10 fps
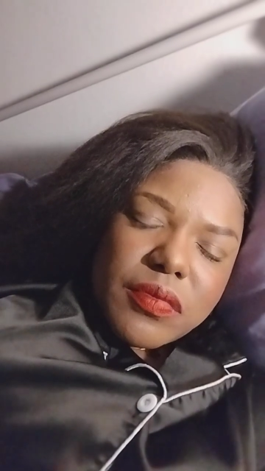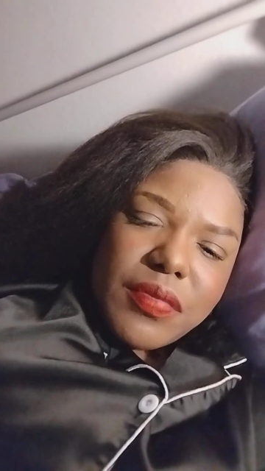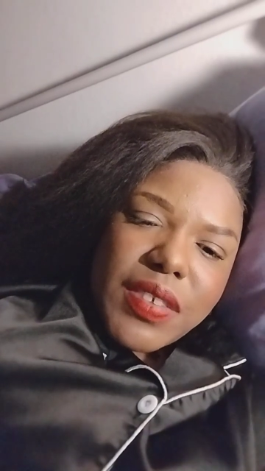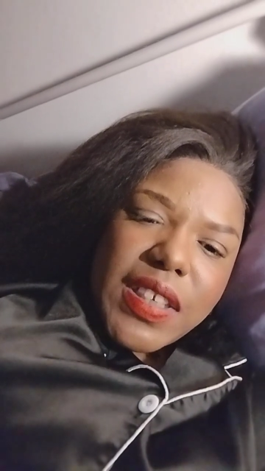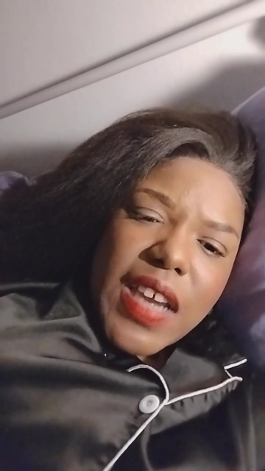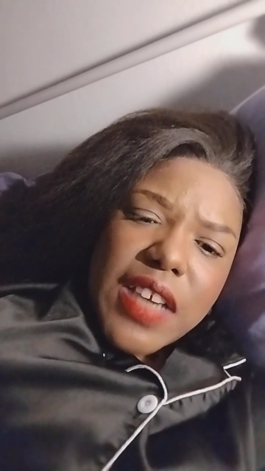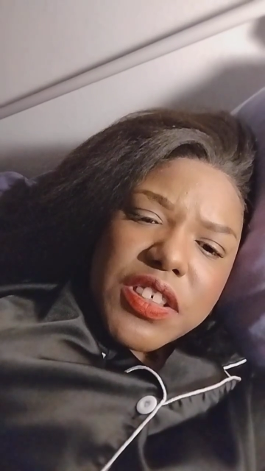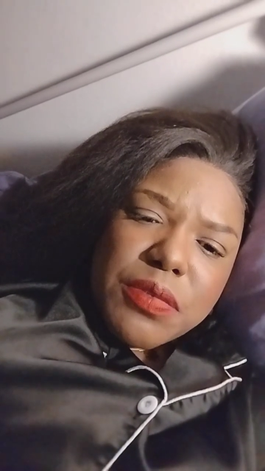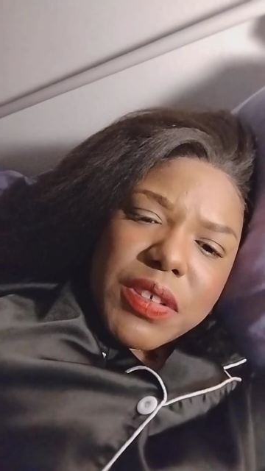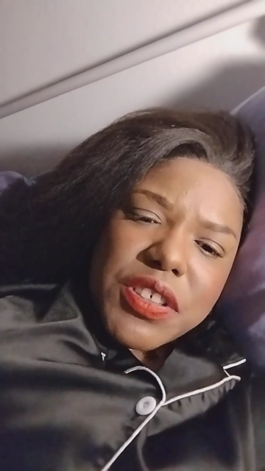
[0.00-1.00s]
yeah, I
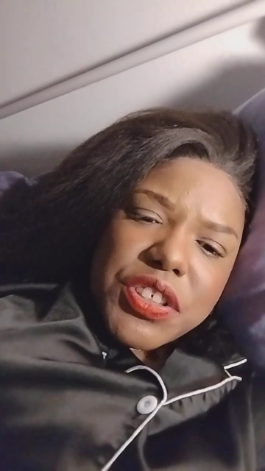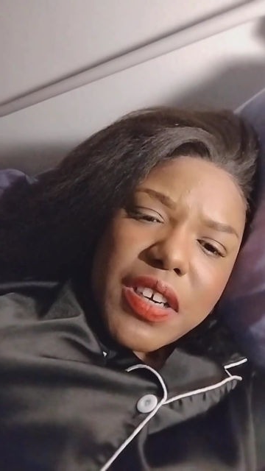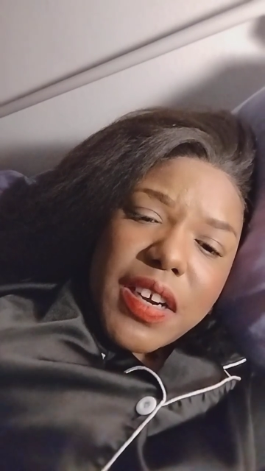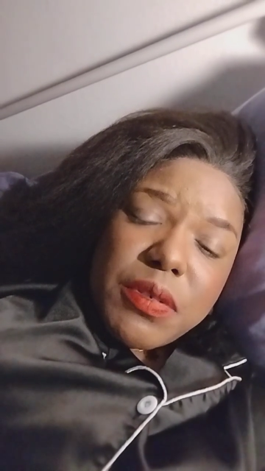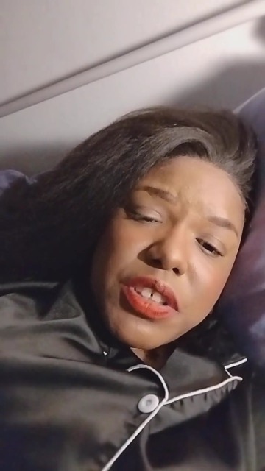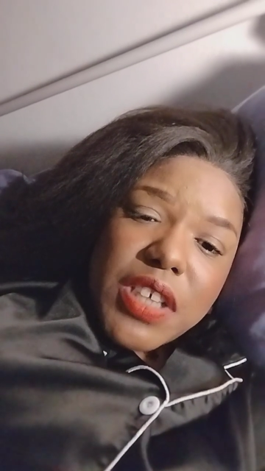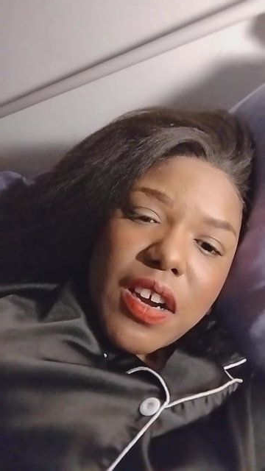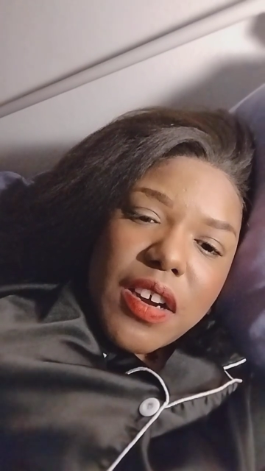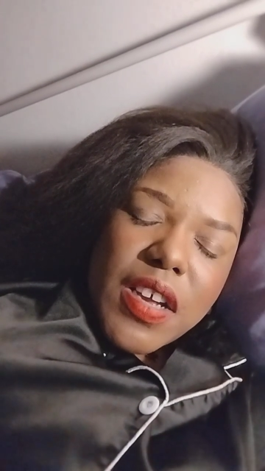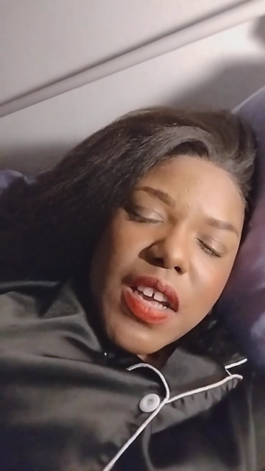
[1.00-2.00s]
just want to share that with
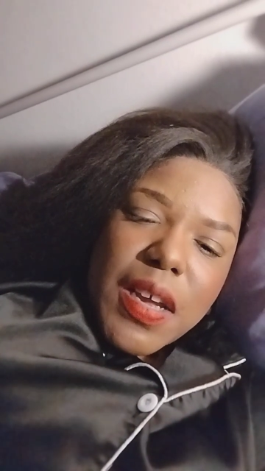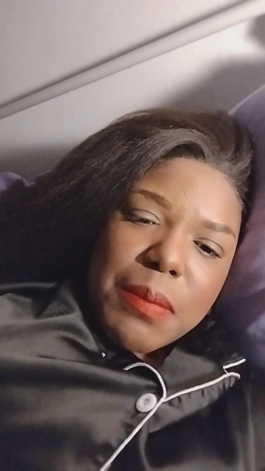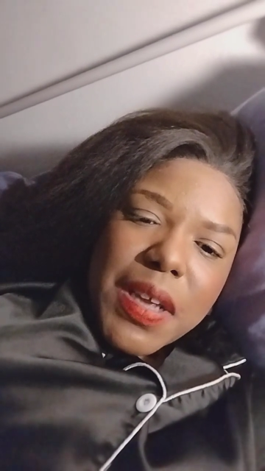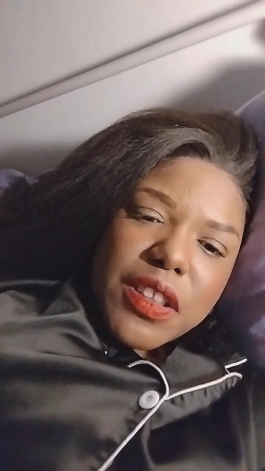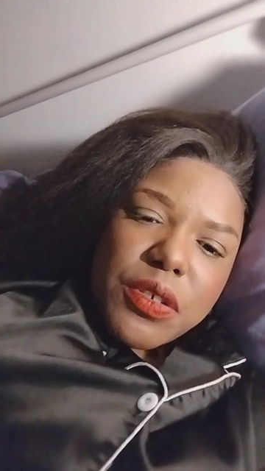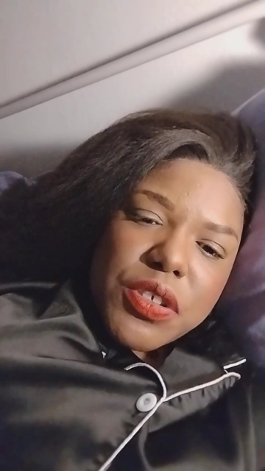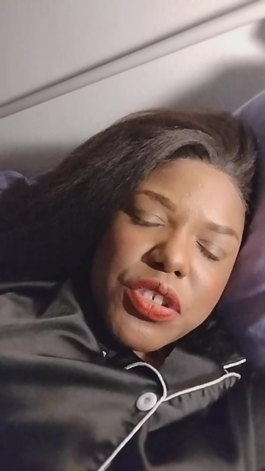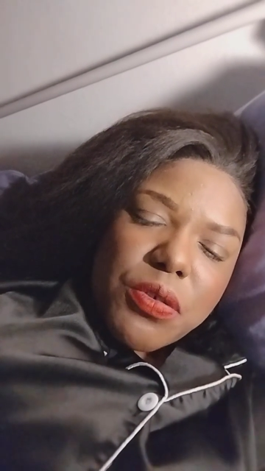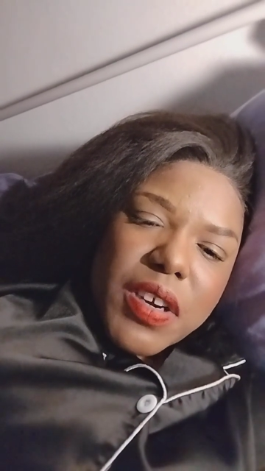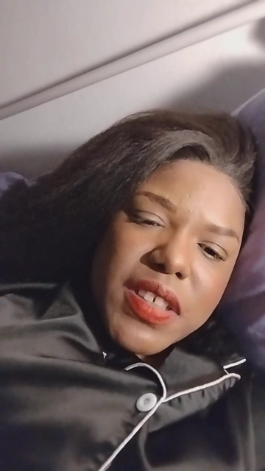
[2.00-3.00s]
y'all, my little
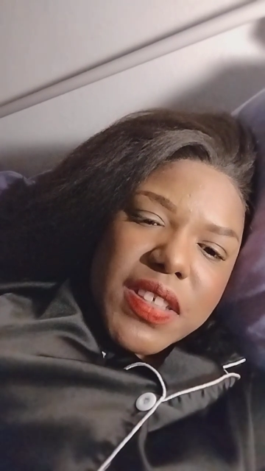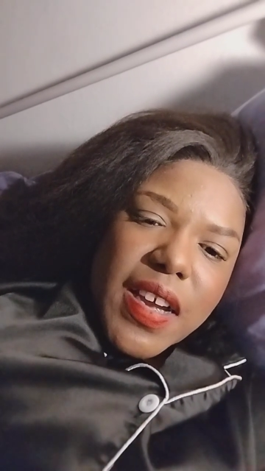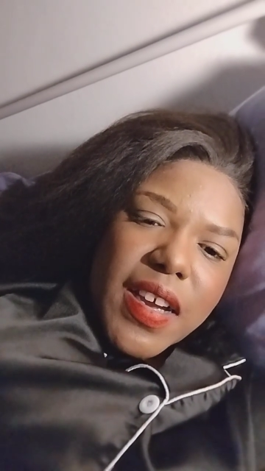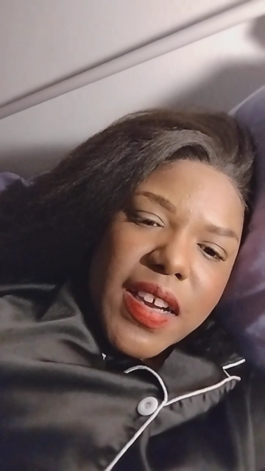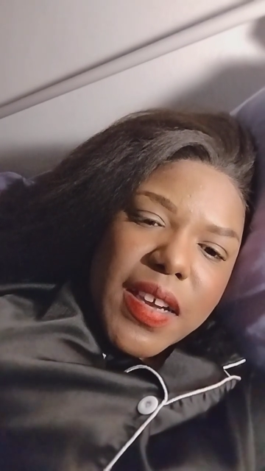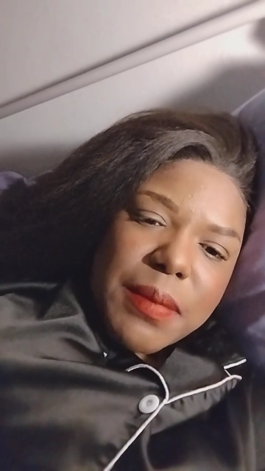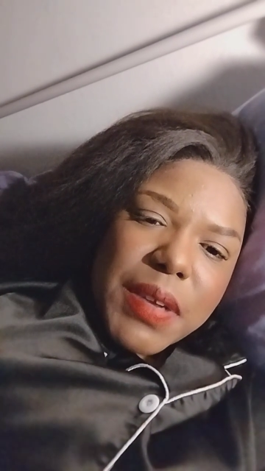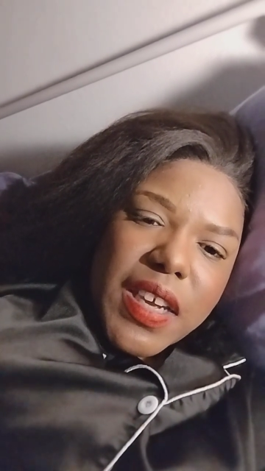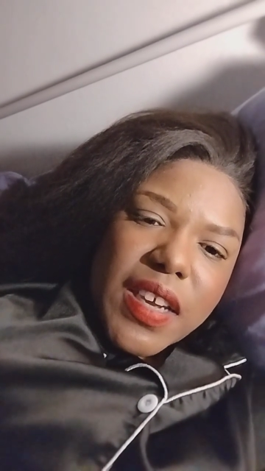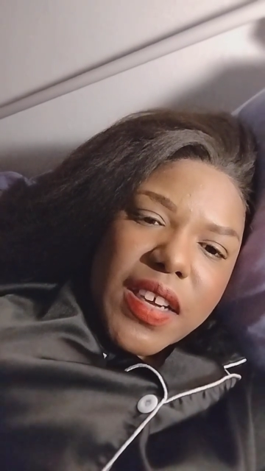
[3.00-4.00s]
story time,
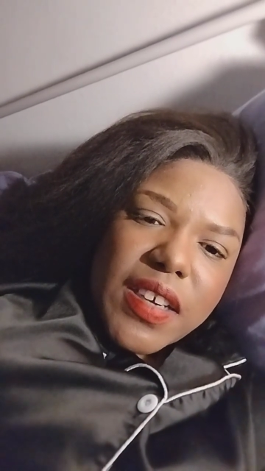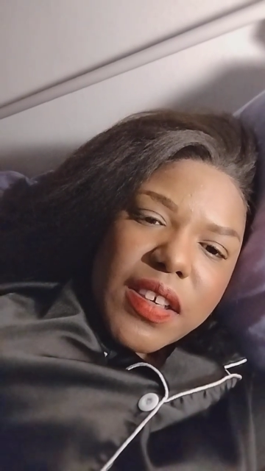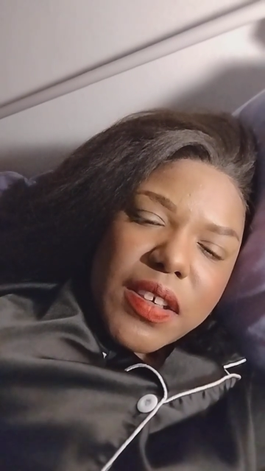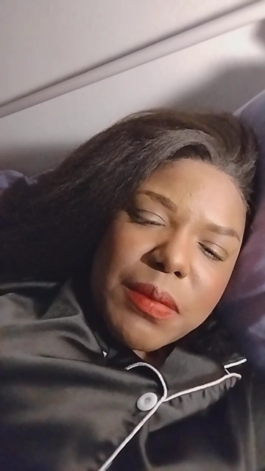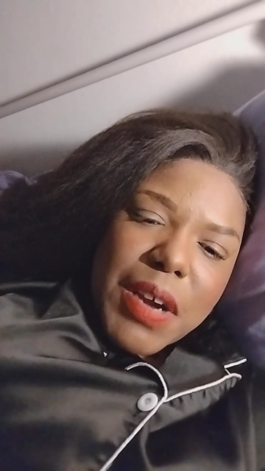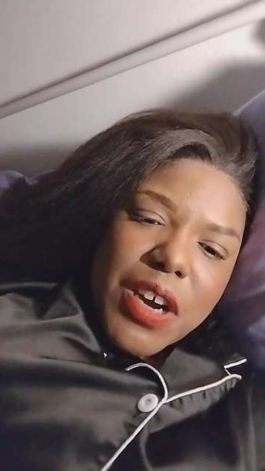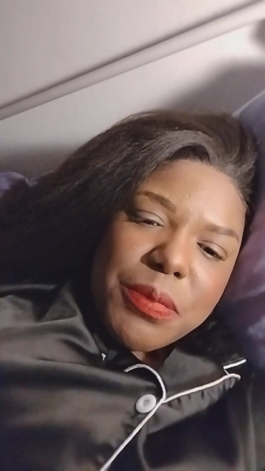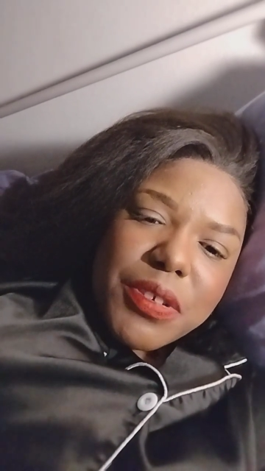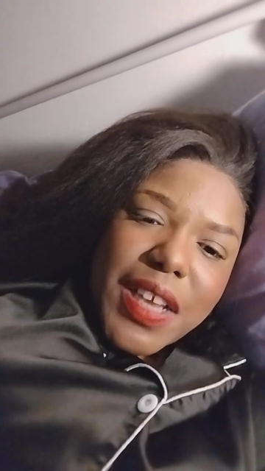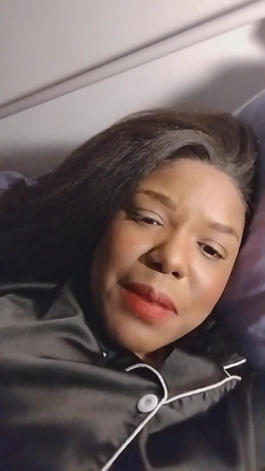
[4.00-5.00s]
and I
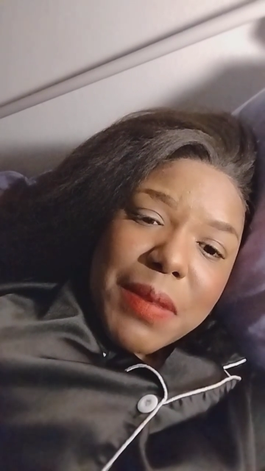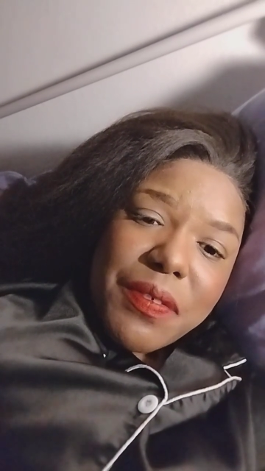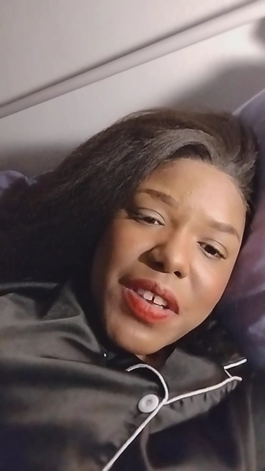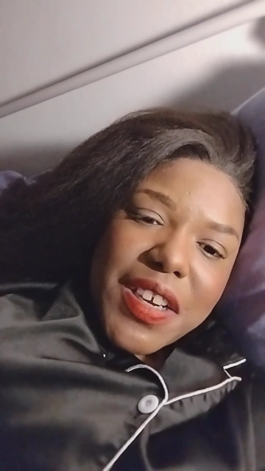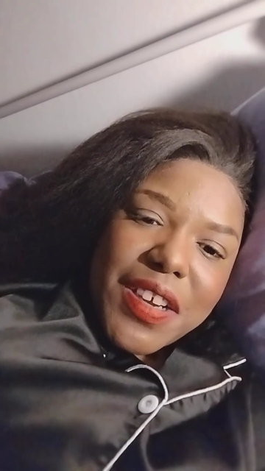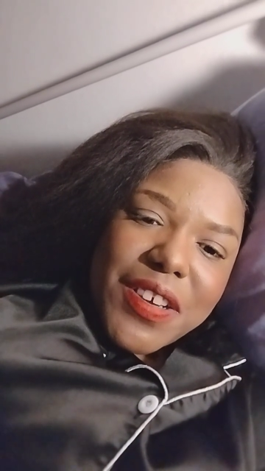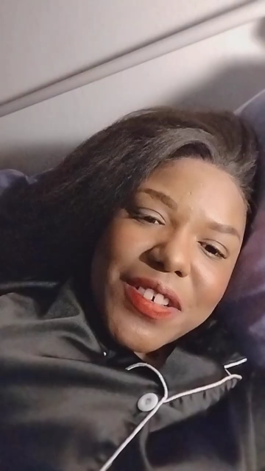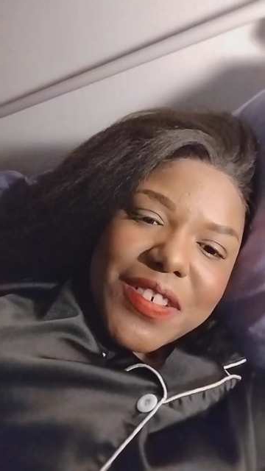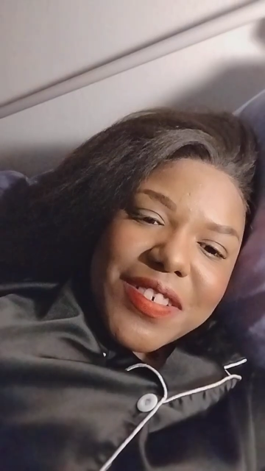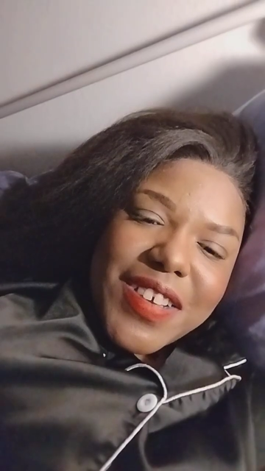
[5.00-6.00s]
hope you like my
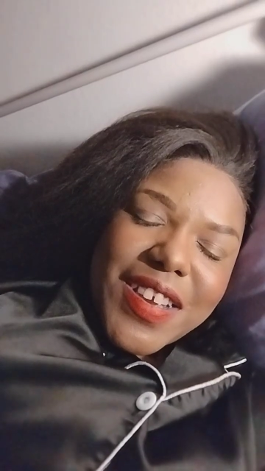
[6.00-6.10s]
video.